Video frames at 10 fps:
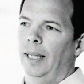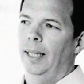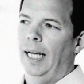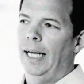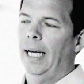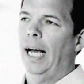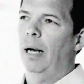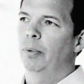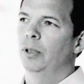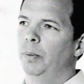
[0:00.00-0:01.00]
That
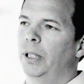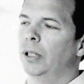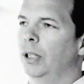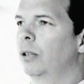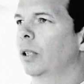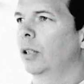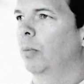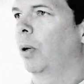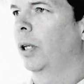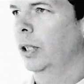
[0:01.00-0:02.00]
happens because
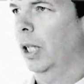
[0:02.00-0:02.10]
interested parties